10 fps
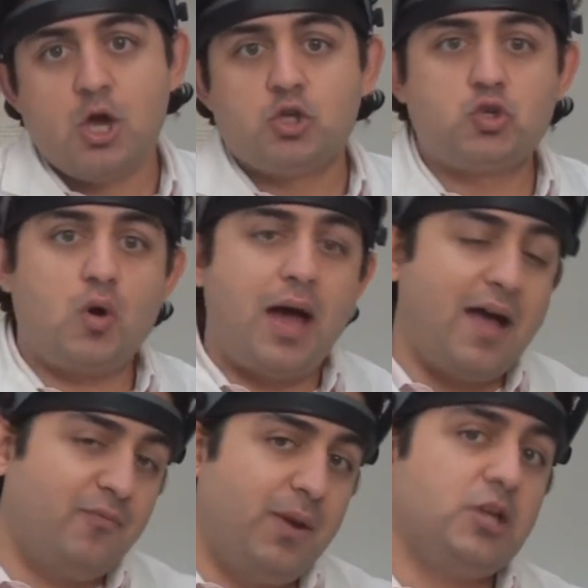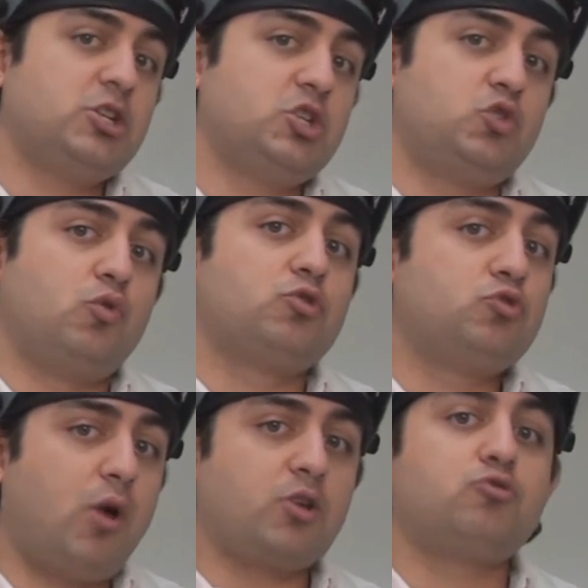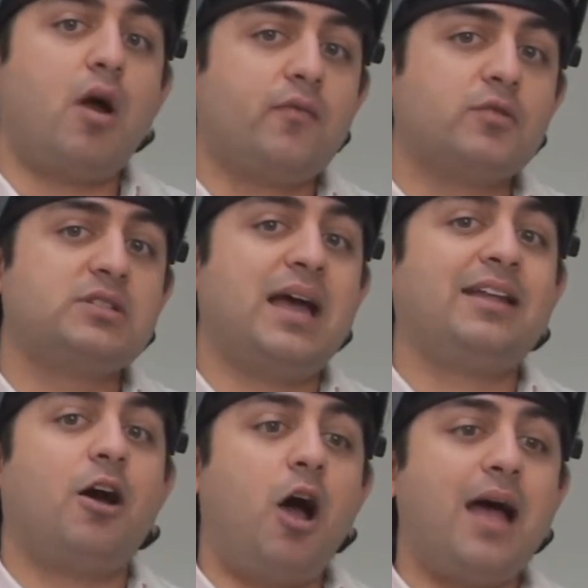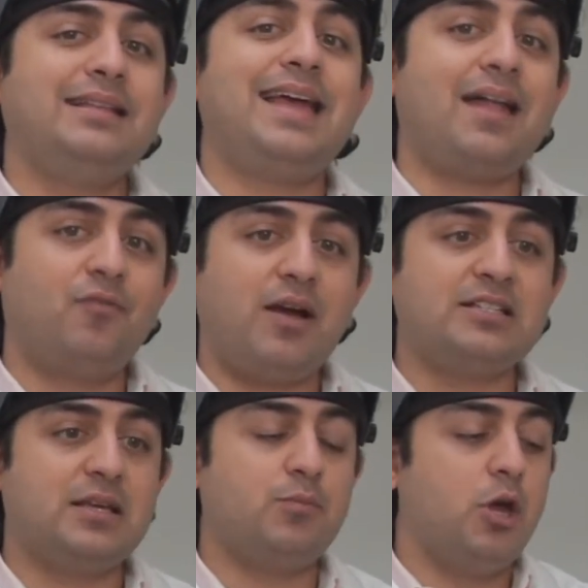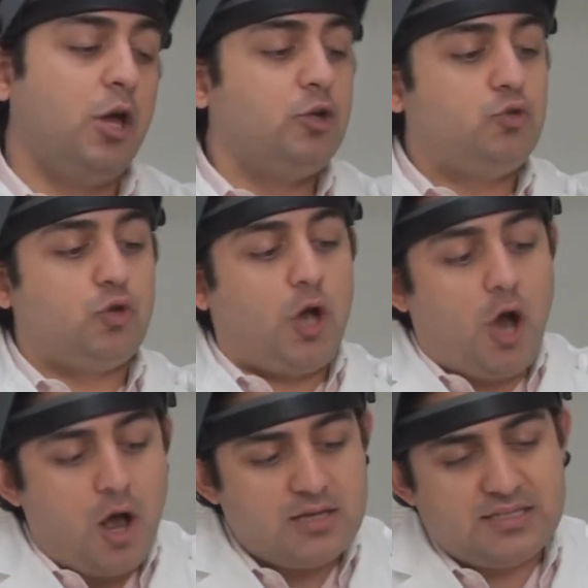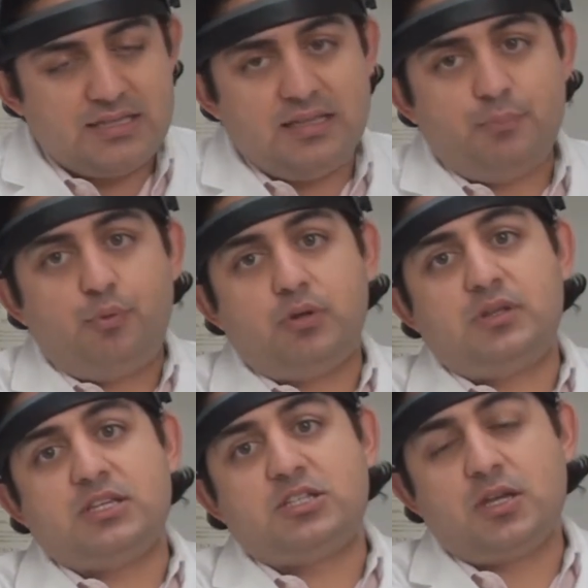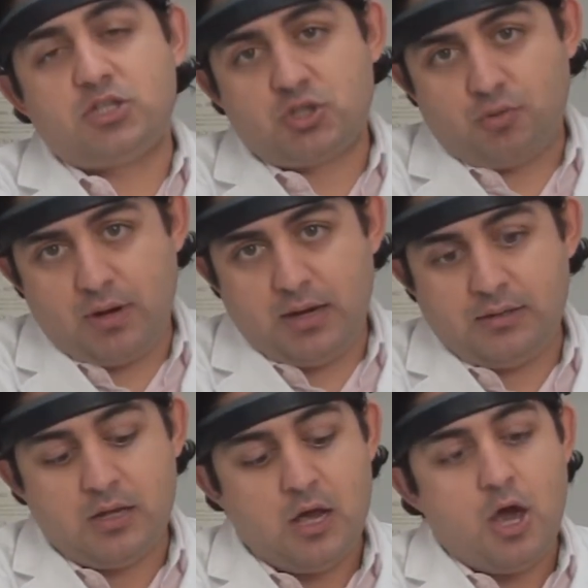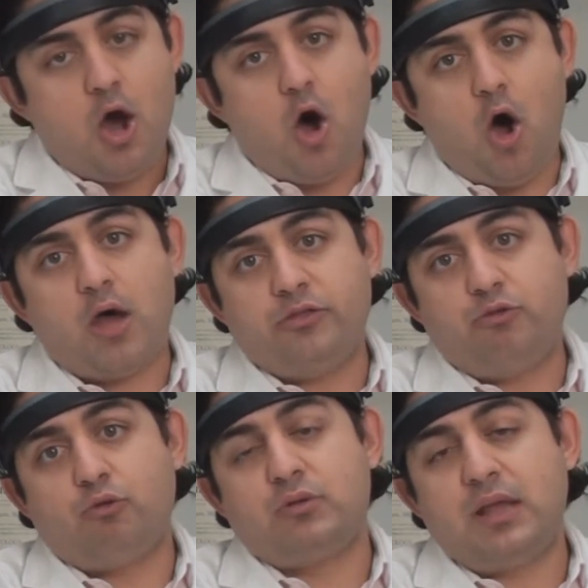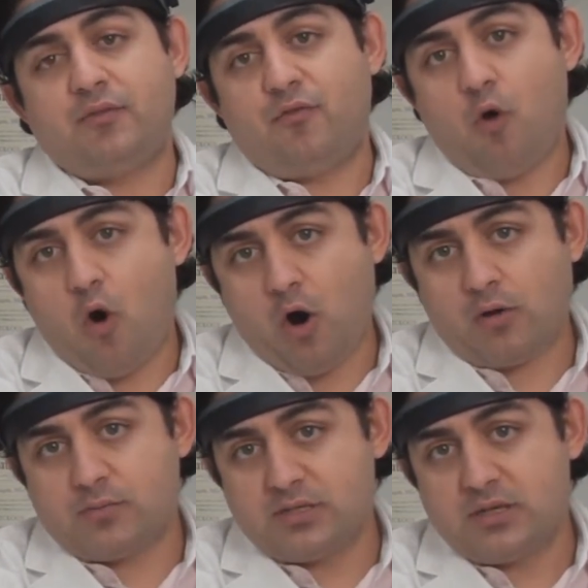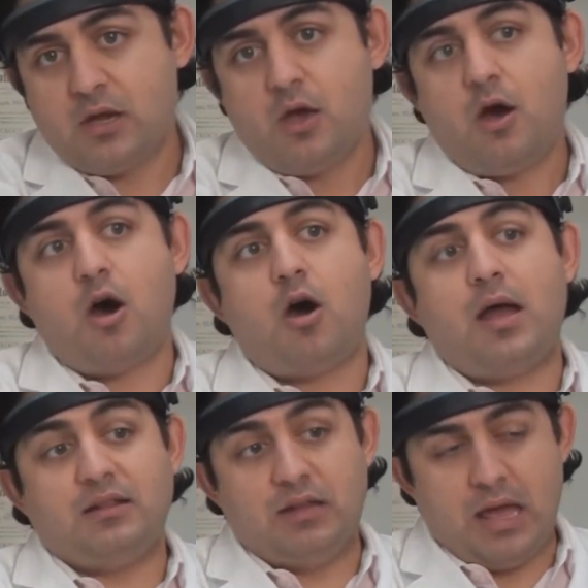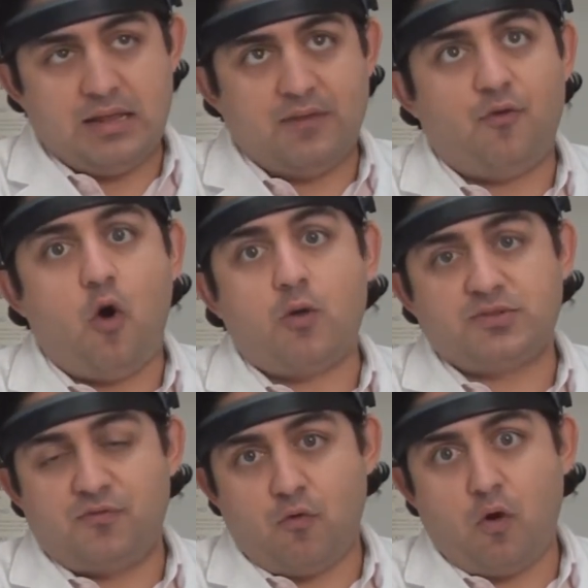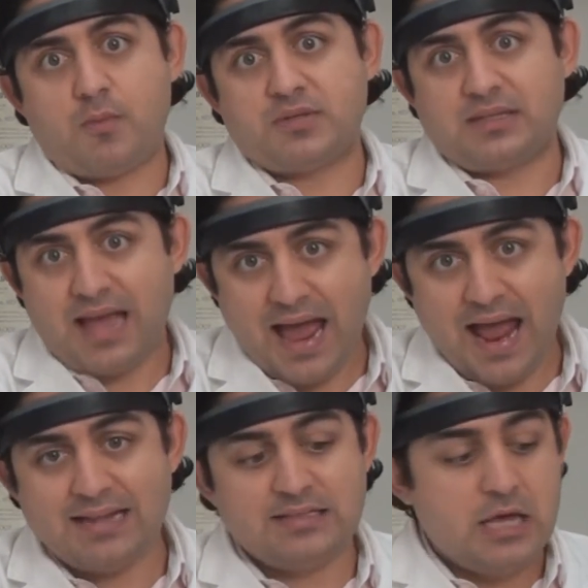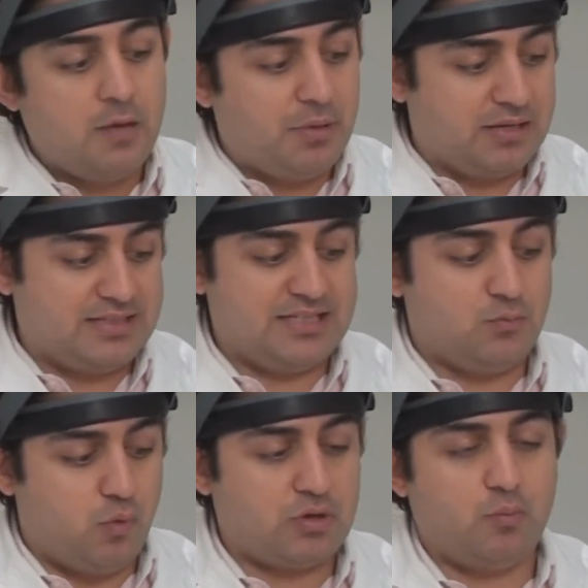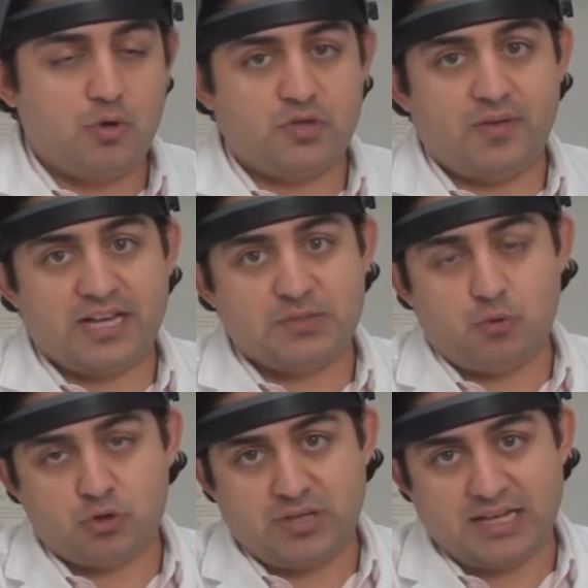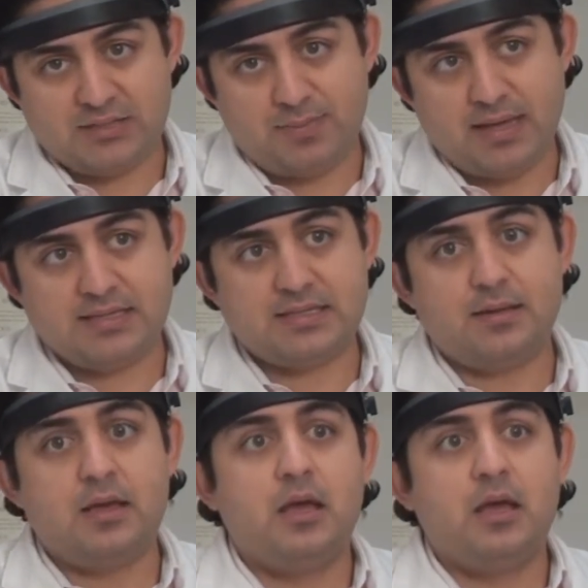So I have patients who are truck drivers, and I highly advise them to constantly put the sunscreen on their left arms, forearms, and hands, because this is where the most of the exposure takes place.